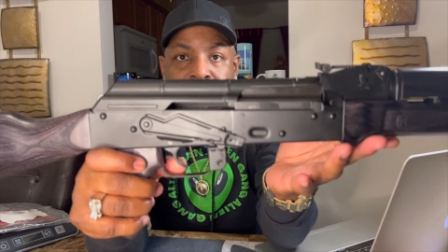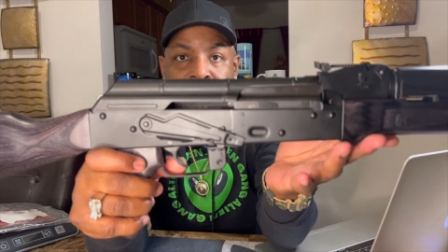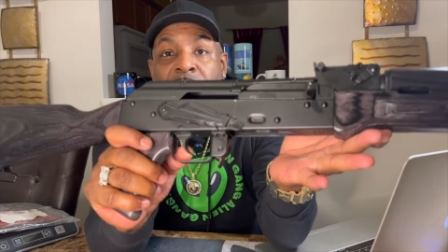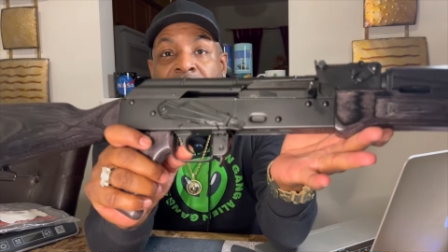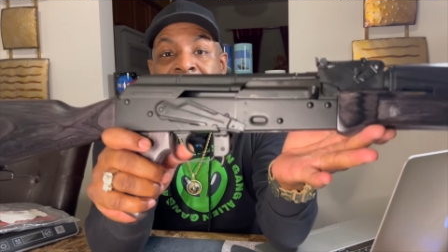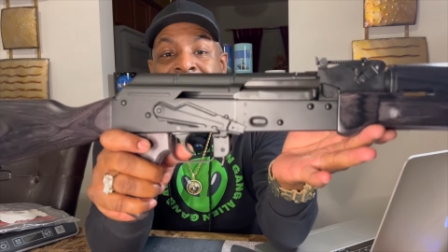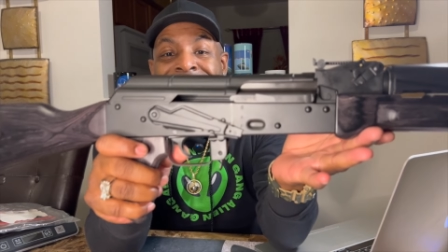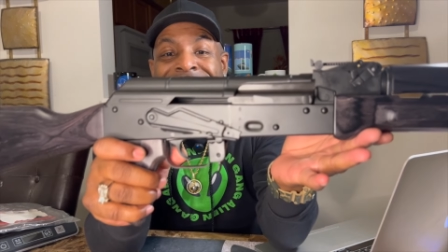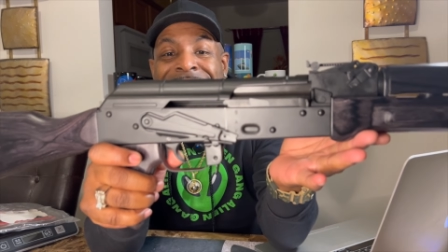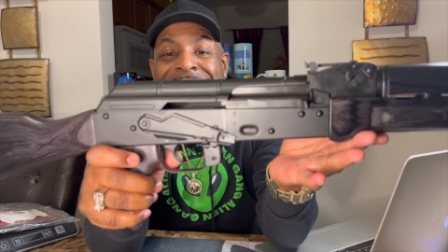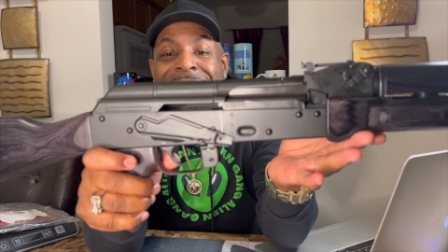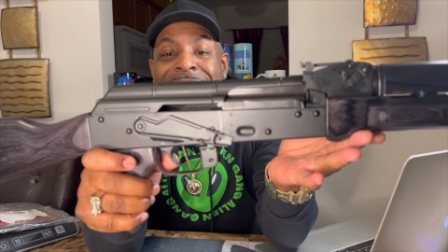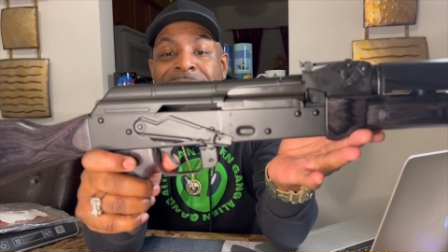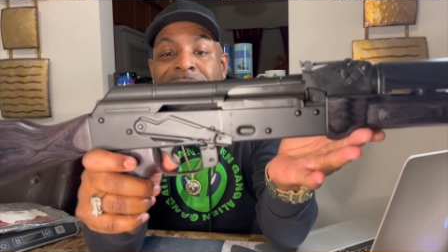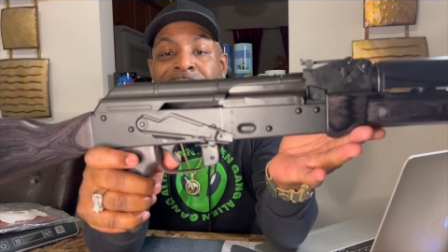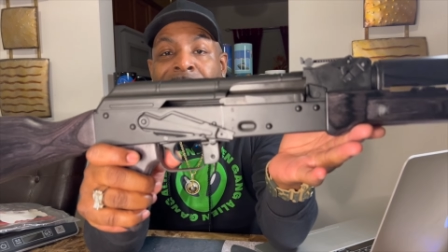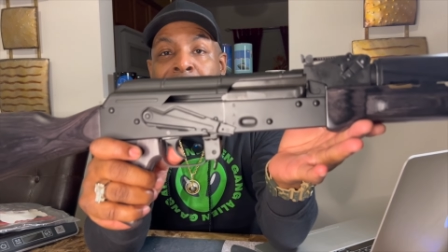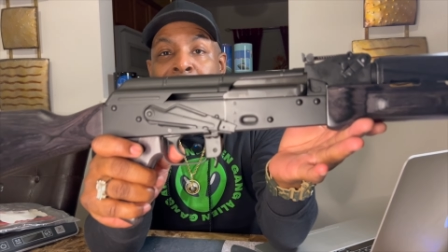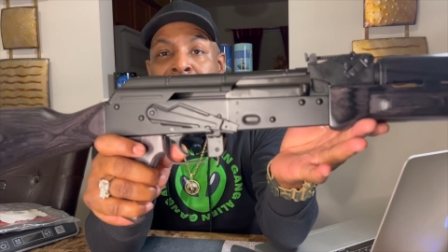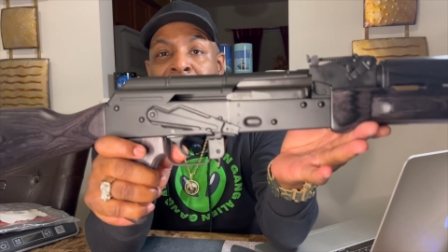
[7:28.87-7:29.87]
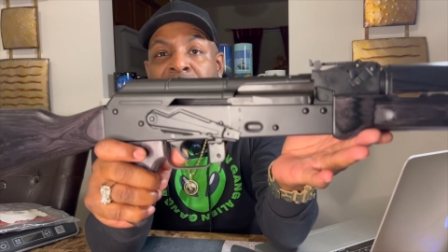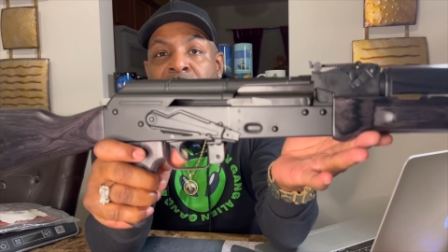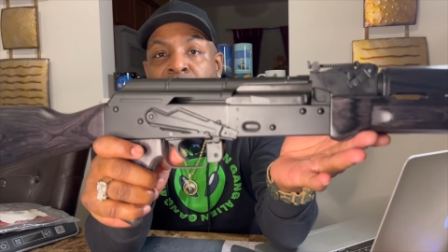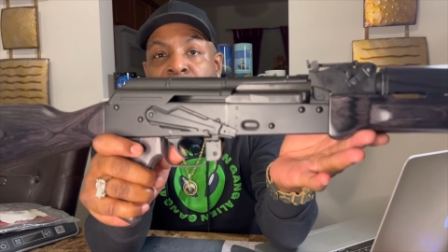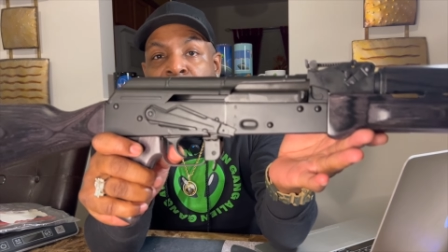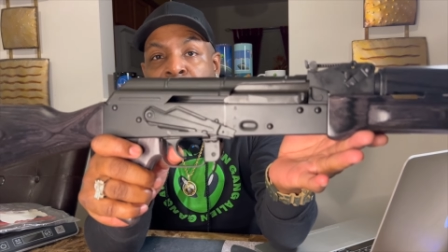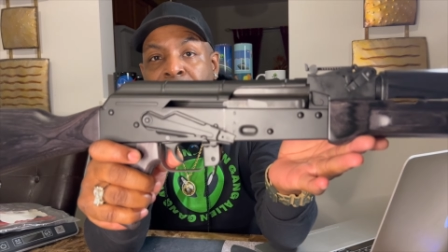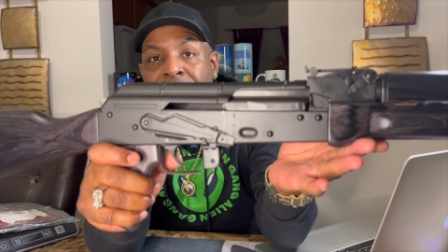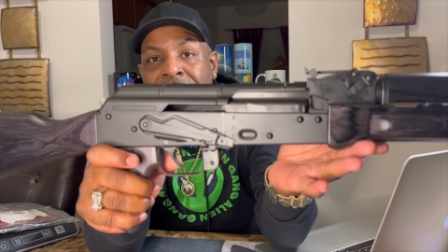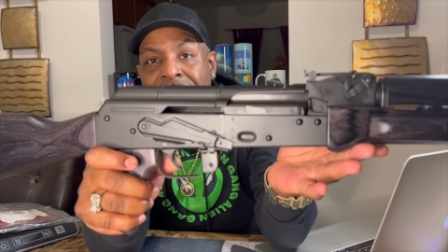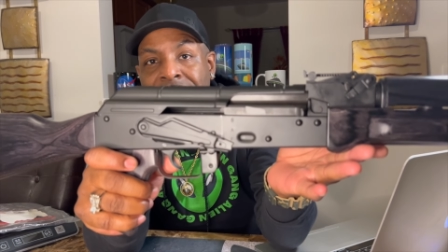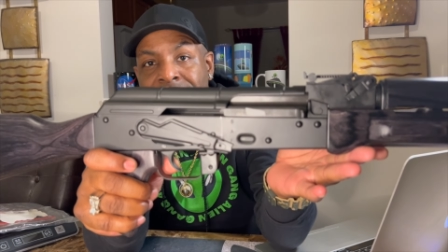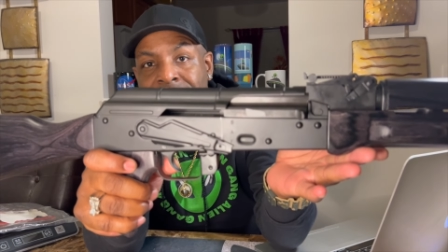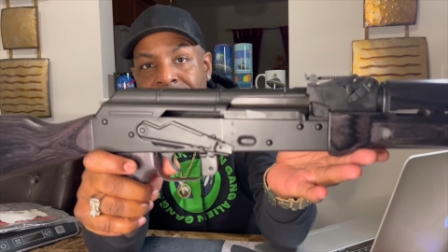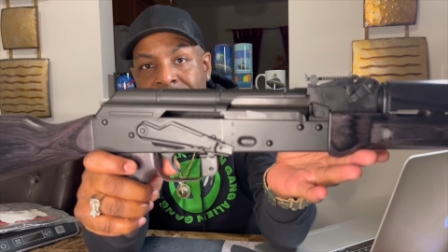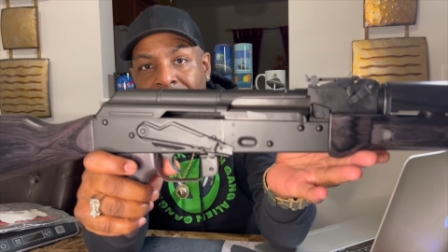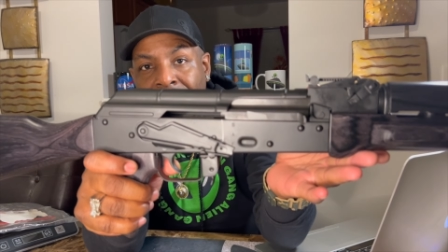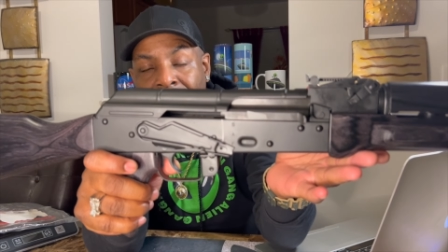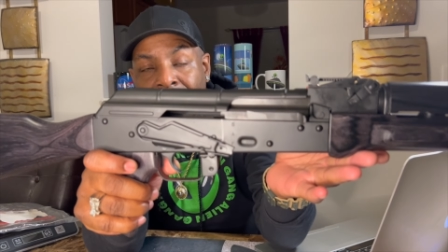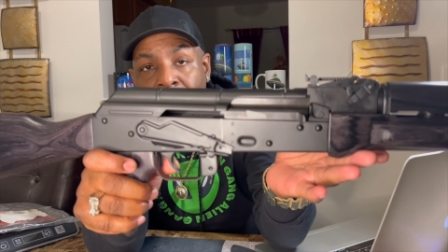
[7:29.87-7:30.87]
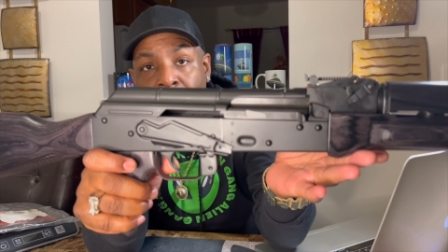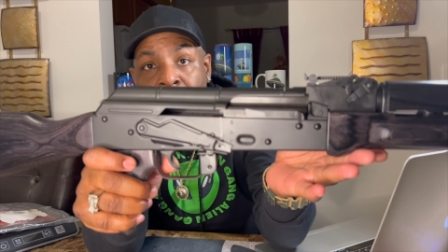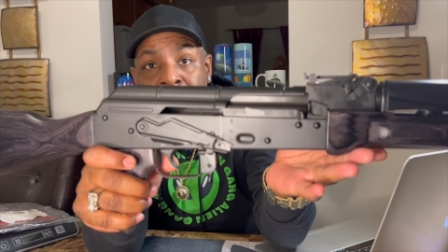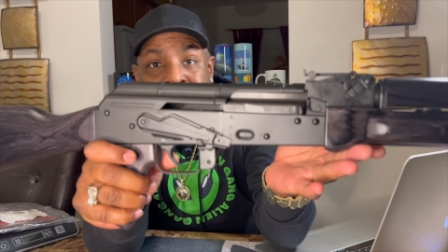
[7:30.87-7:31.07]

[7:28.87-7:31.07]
Well, this is a mil-spec style